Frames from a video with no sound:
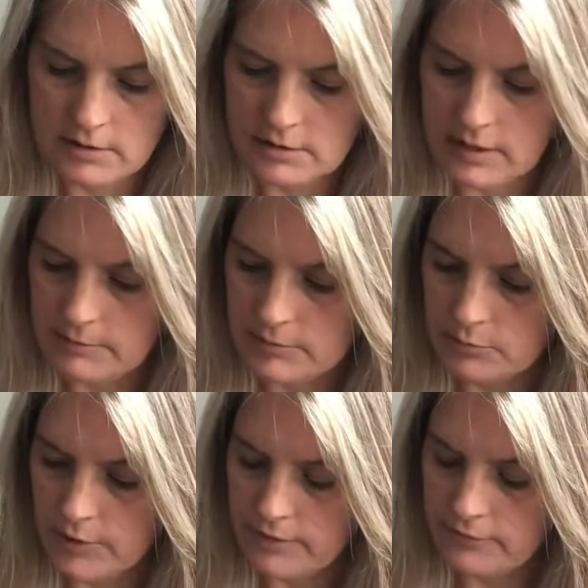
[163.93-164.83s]
time to
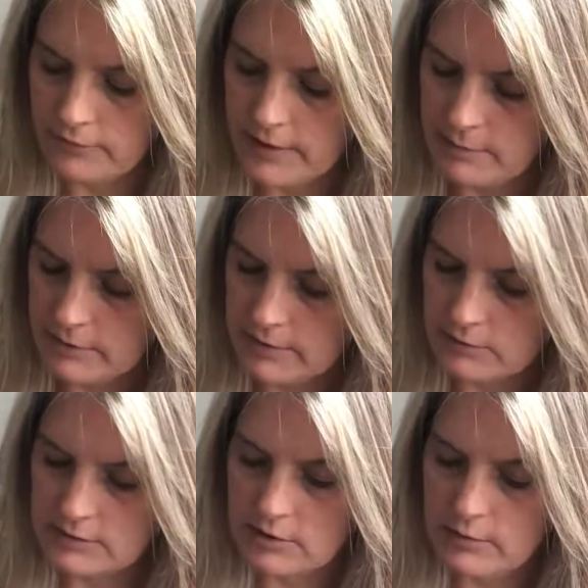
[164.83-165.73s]
break free. But
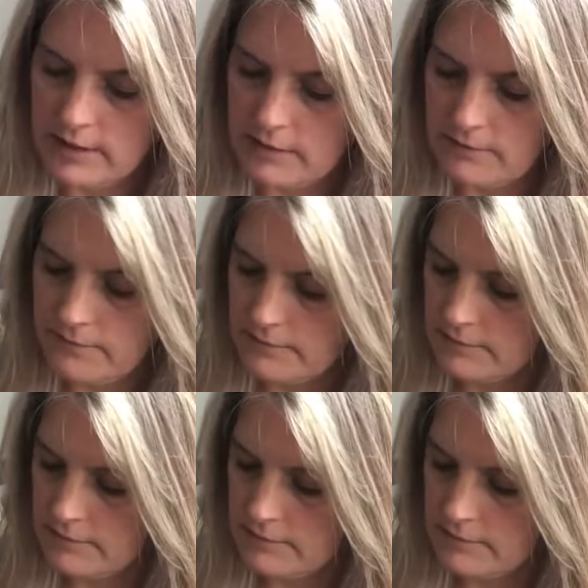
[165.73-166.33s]
there's a Queen of